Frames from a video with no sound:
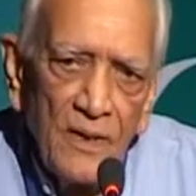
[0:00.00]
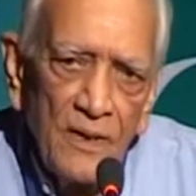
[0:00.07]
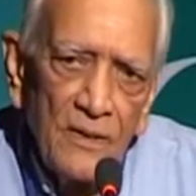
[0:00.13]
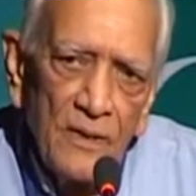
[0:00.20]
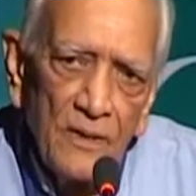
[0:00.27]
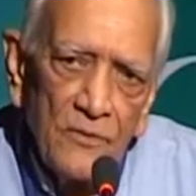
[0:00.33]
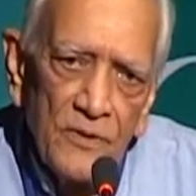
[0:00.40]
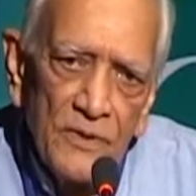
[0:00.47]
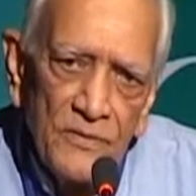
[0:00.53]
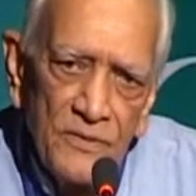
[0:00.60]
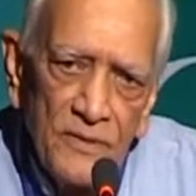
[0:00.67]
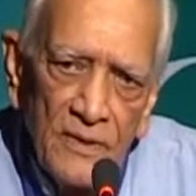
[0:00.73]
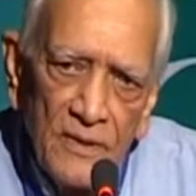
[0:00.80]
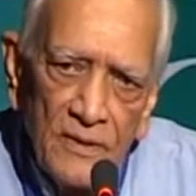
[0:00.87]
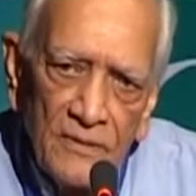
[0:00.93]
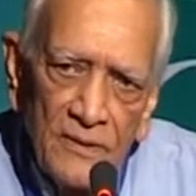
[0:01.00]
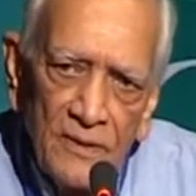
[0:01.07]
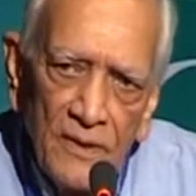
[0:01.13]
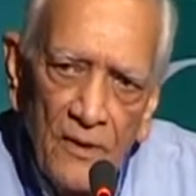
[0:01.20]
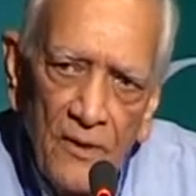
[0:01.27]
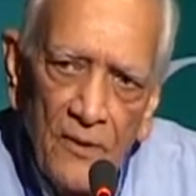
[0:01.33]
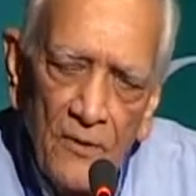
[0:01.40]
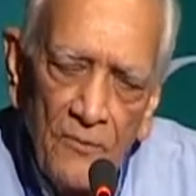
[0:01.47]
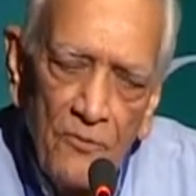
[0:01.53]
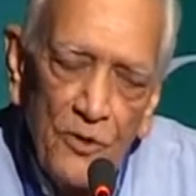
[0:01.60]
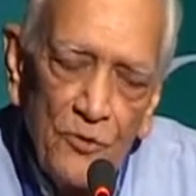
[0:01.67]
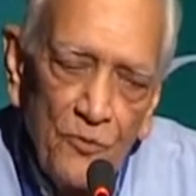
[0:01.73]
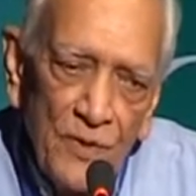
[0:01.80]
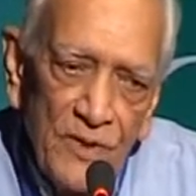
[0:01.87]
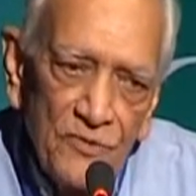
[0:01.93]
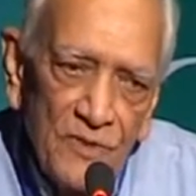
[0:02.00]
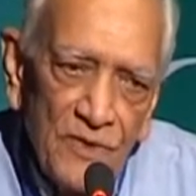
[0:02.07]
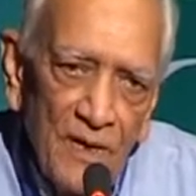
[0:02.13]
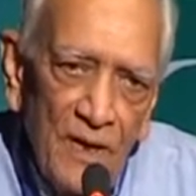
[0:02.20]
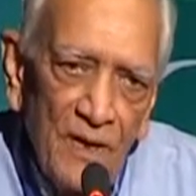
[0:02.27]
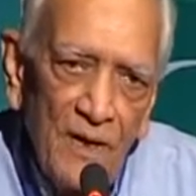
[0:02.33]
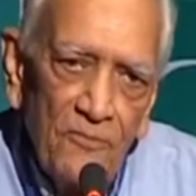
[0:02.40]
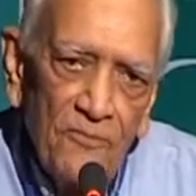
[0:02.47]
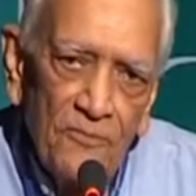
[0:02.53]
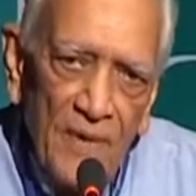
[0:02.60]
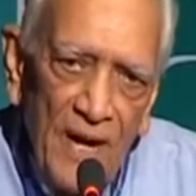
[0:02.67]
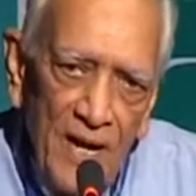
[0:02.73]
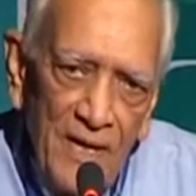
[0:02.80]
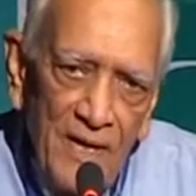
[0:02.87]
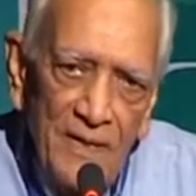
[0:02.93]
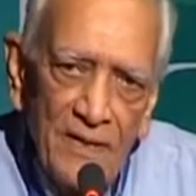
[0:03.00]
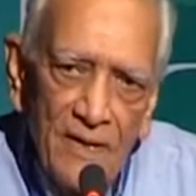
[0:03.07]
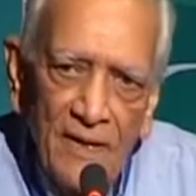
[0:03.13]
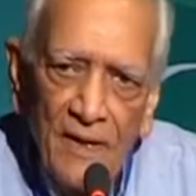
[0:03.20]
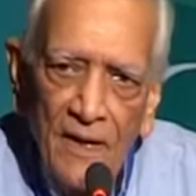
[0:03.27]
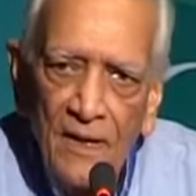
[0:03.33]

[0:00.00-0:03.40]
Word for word: are the questions which we still find